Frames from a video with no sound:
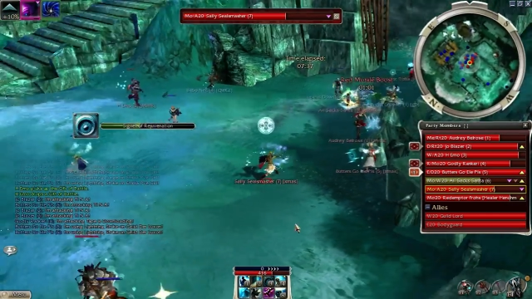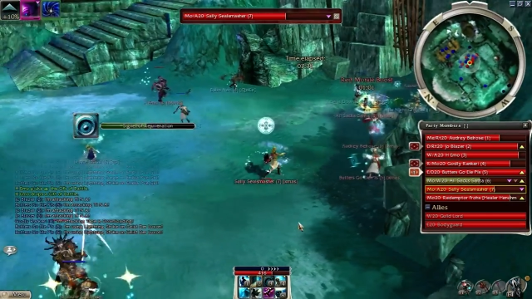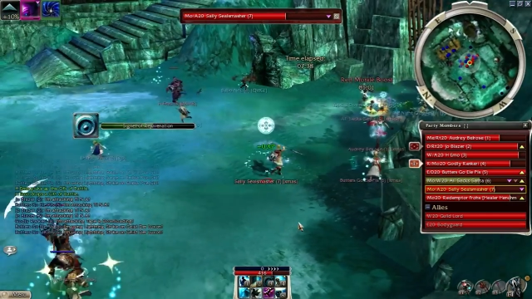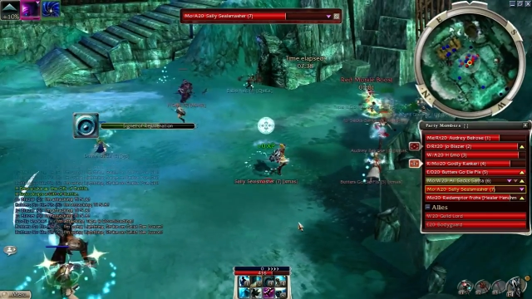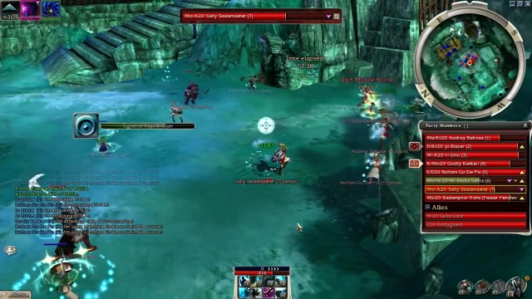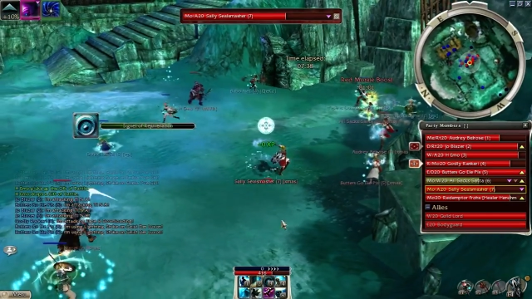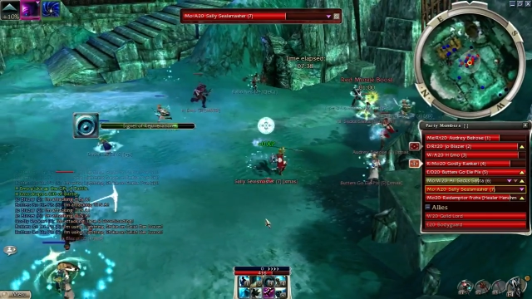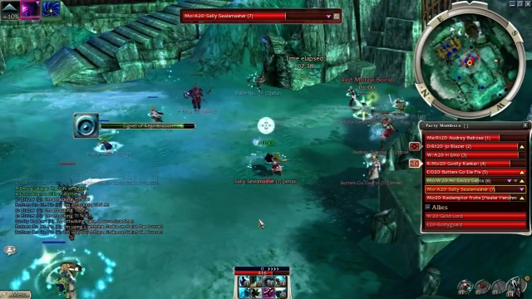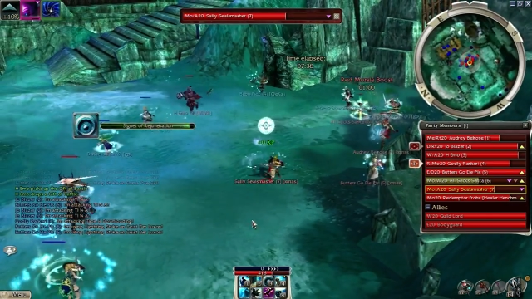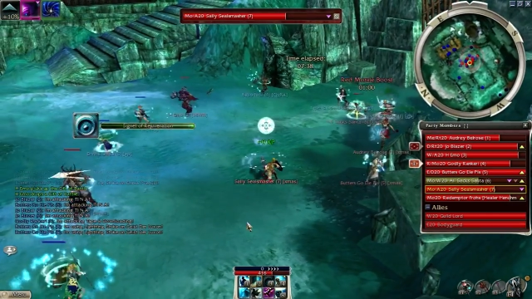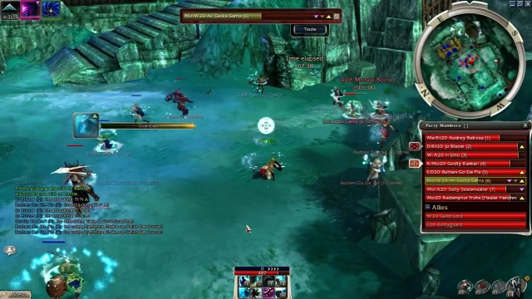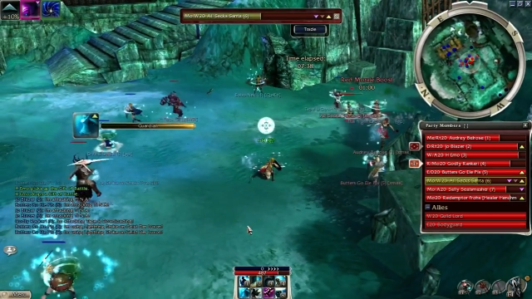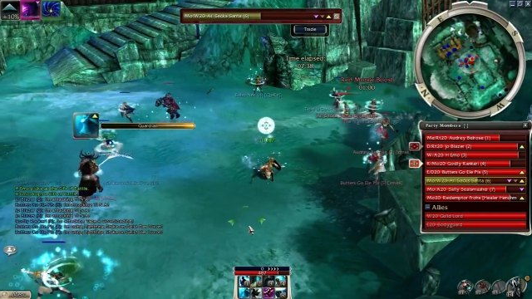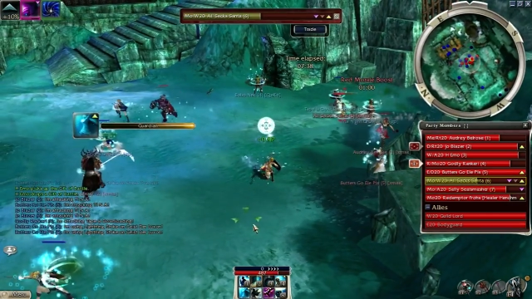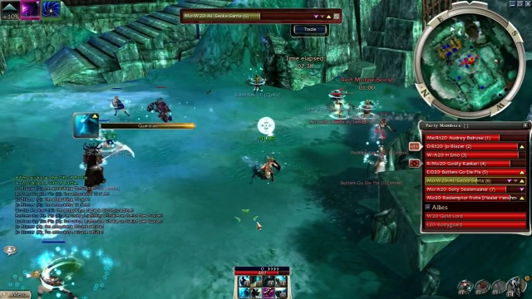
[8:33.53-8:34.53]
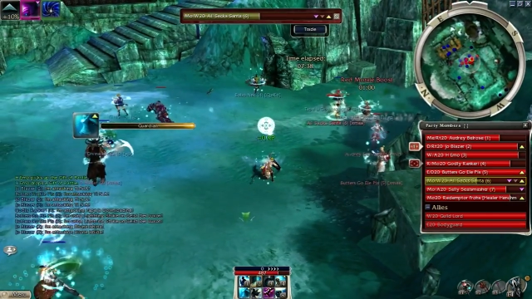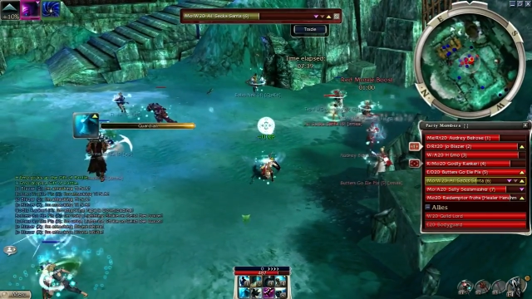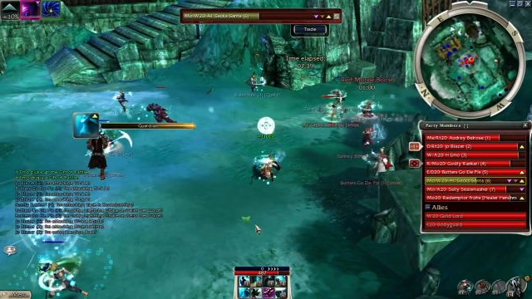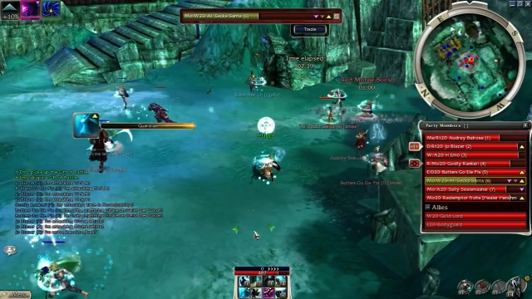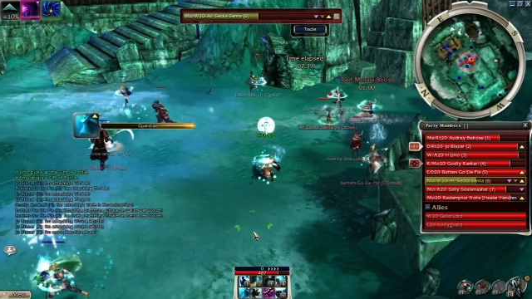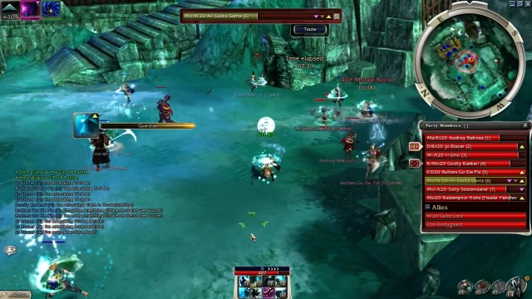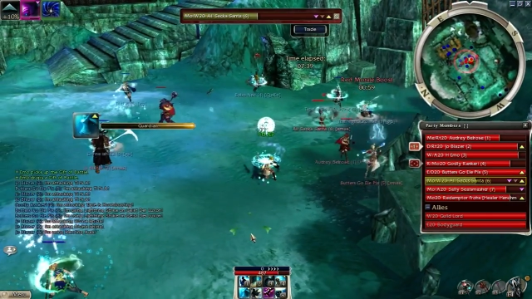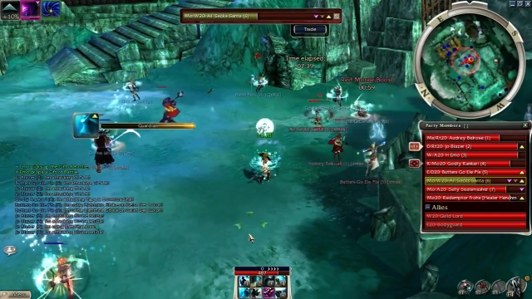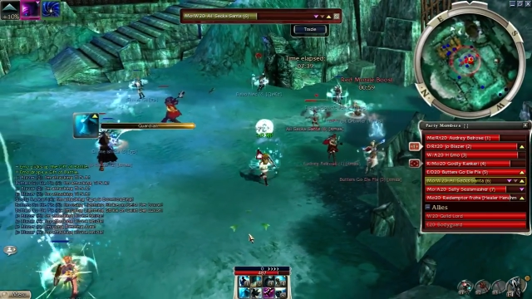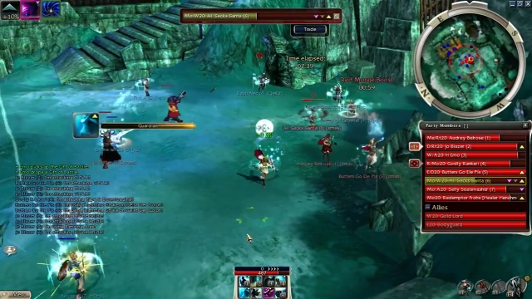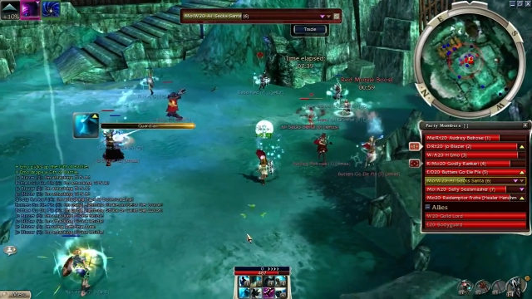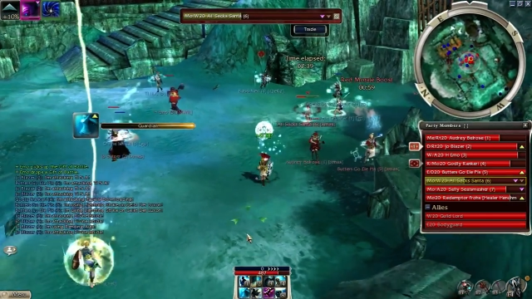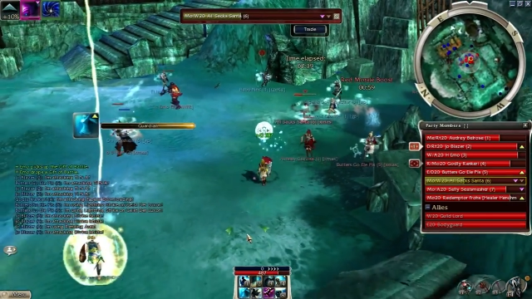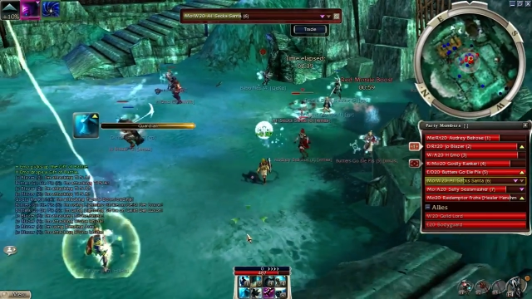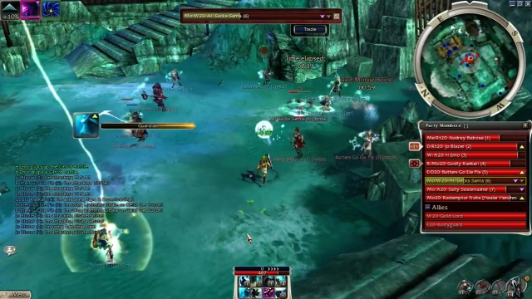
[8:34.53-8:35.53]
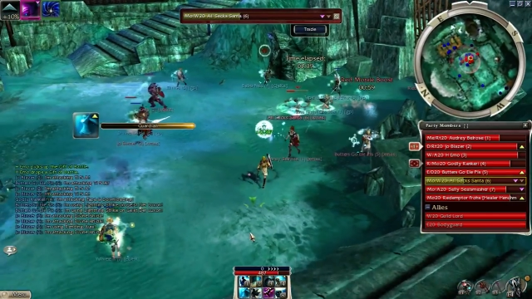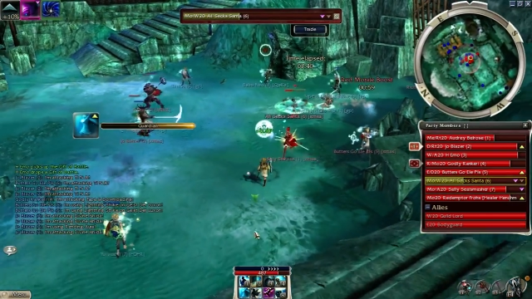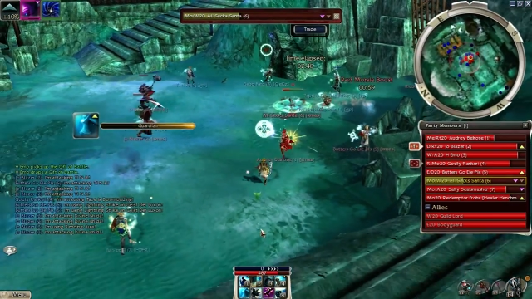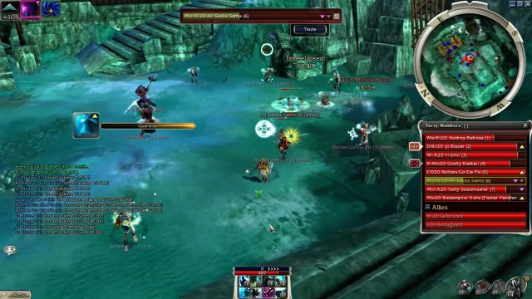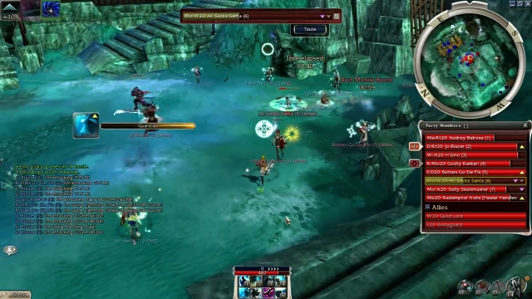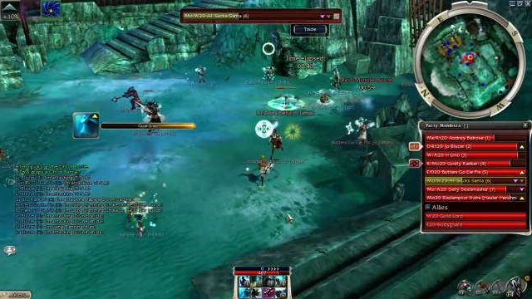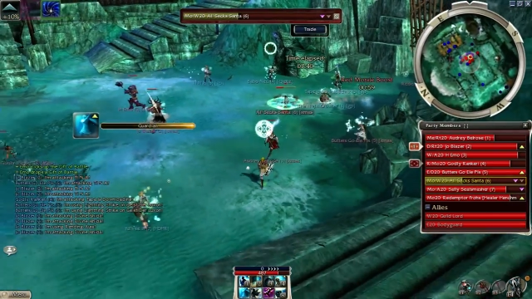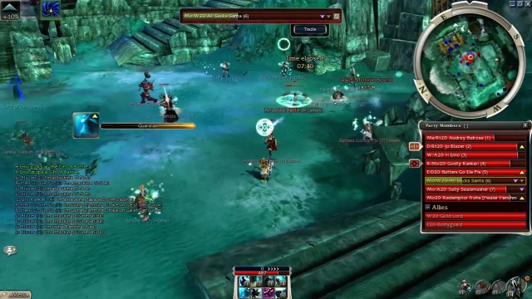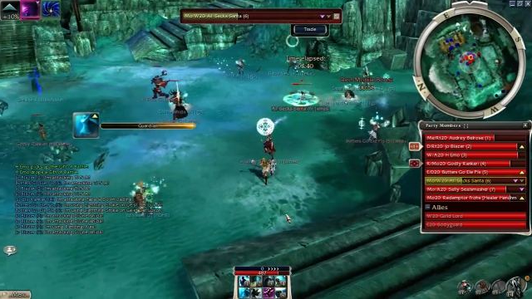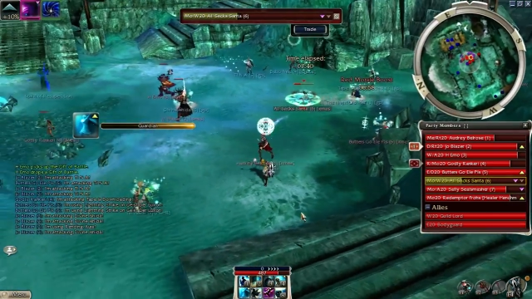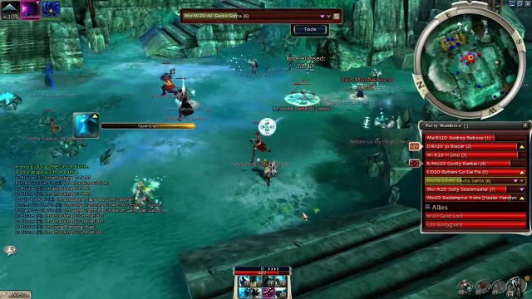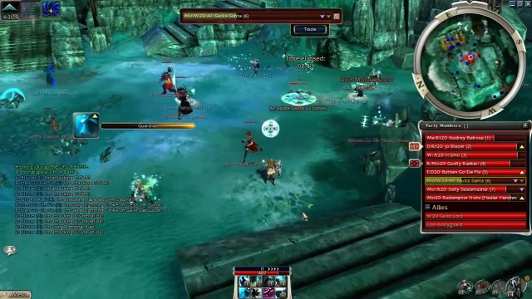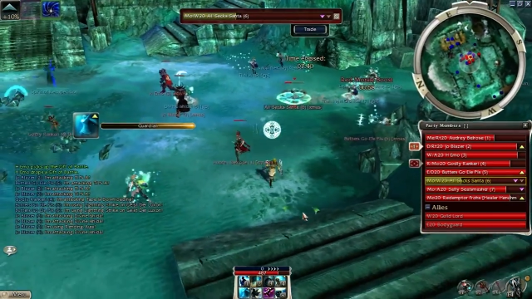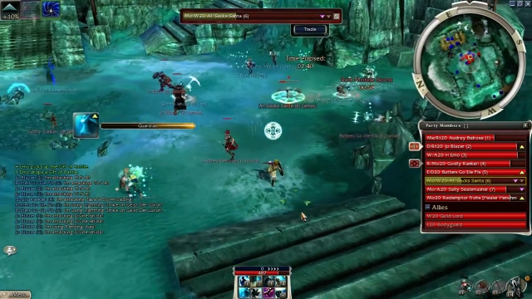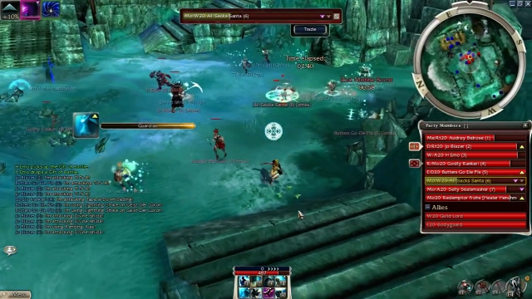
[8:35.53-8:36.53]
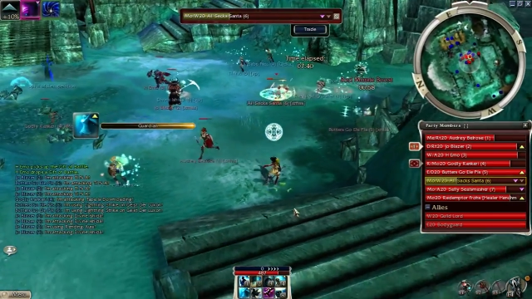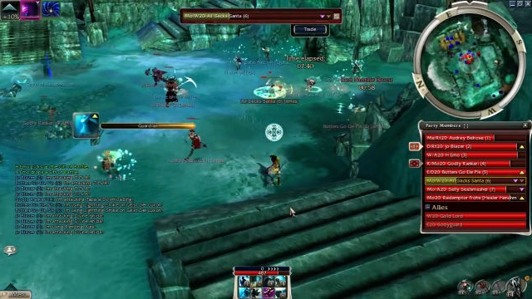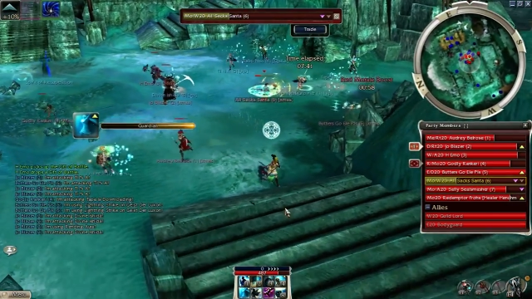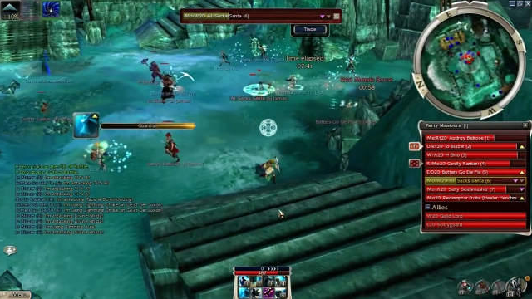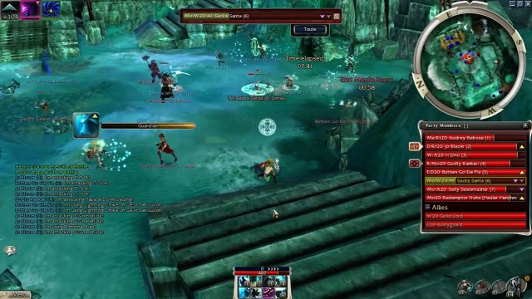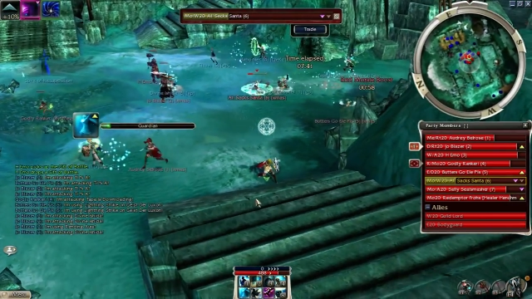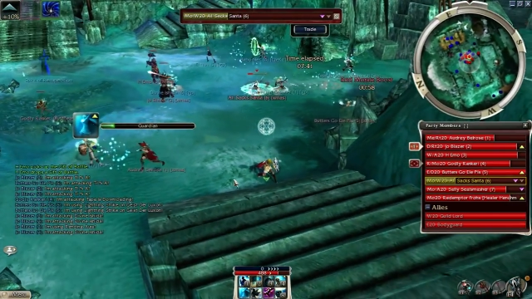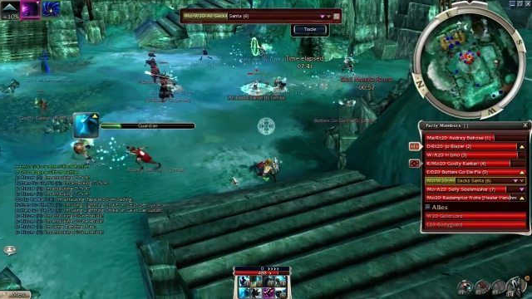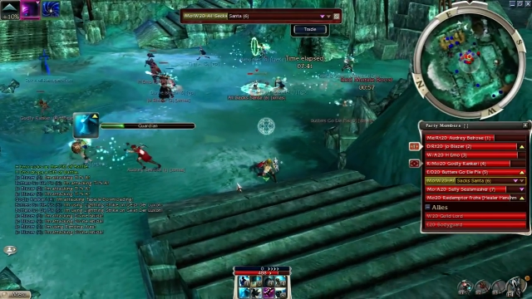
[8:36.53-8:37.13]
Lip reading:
(no speaker visible)